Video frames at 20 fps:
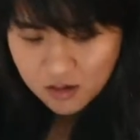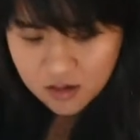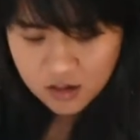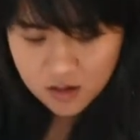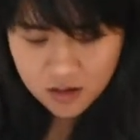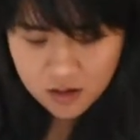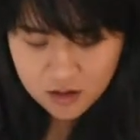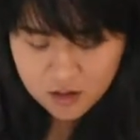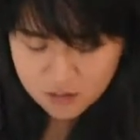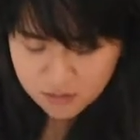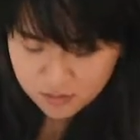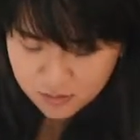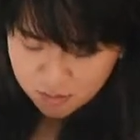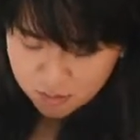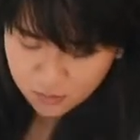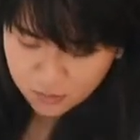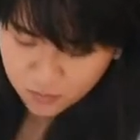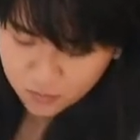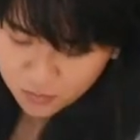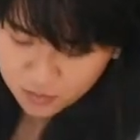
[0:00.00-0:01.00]
And
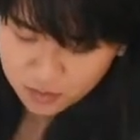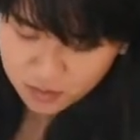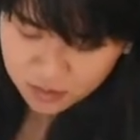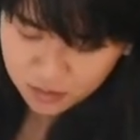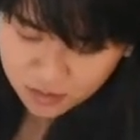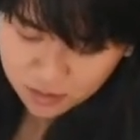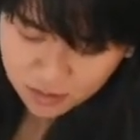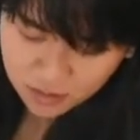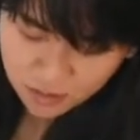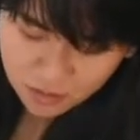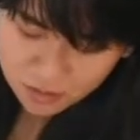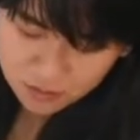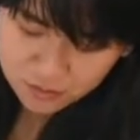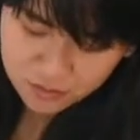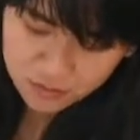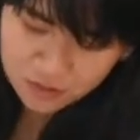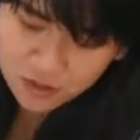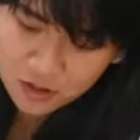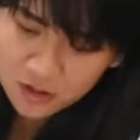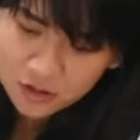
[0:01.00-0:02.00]
we
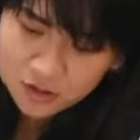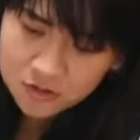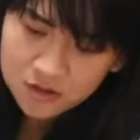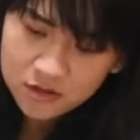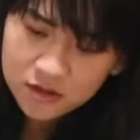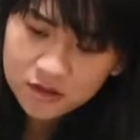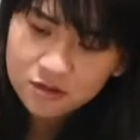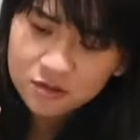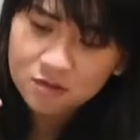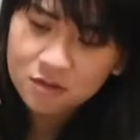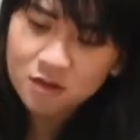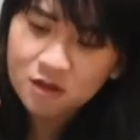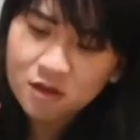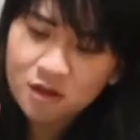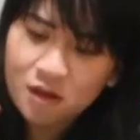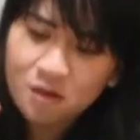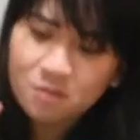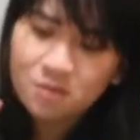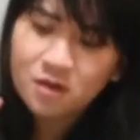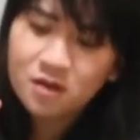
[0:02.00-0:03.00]
close this
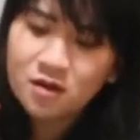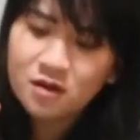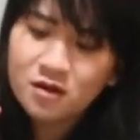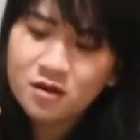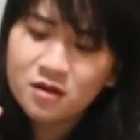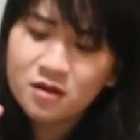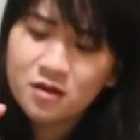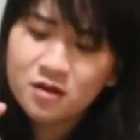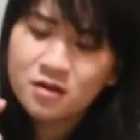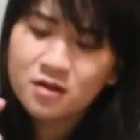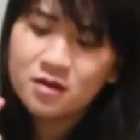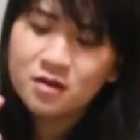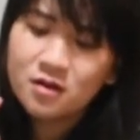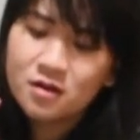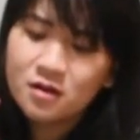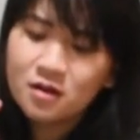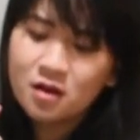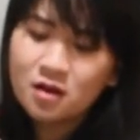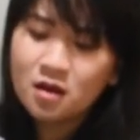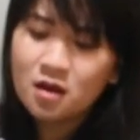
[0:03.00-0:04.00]
cap again,
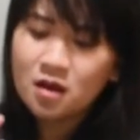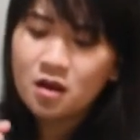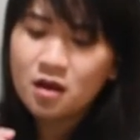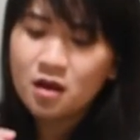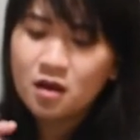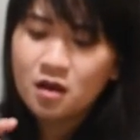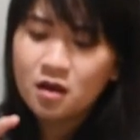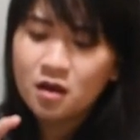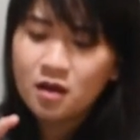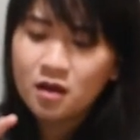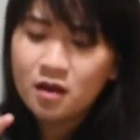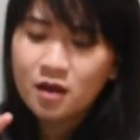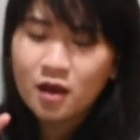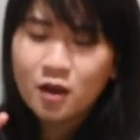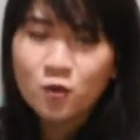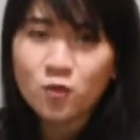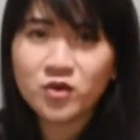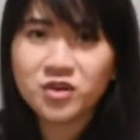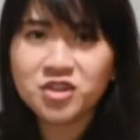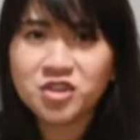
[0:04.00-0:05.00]

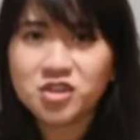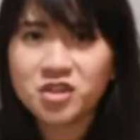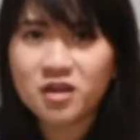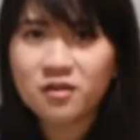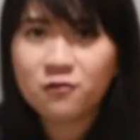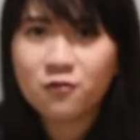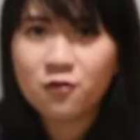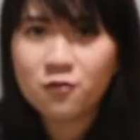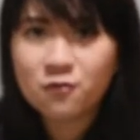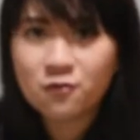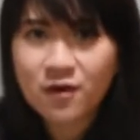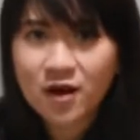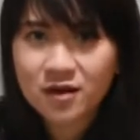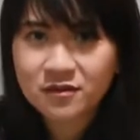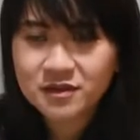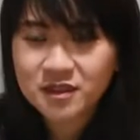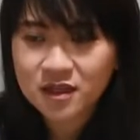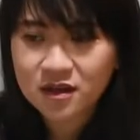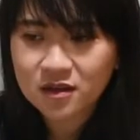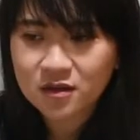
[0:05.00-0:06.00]
and we shake for 5
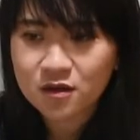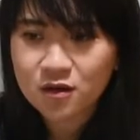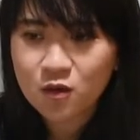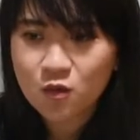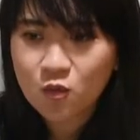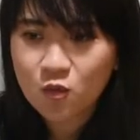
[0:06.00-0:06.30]
seconds.